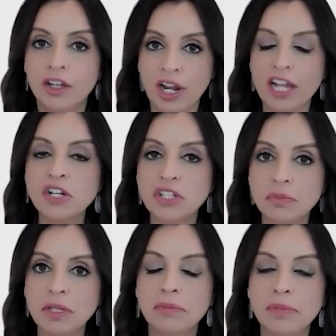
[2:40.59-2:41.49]
could actually
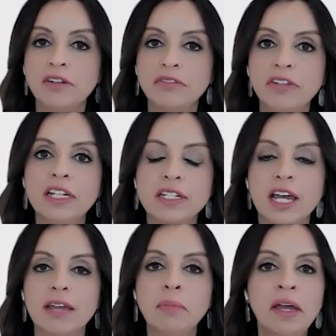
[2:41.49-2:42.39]
be a better
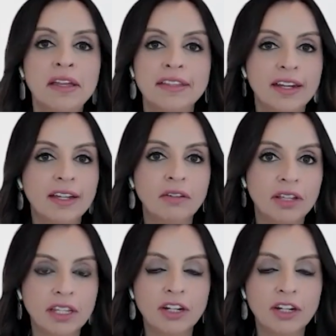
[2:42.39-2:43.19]
phenotype than a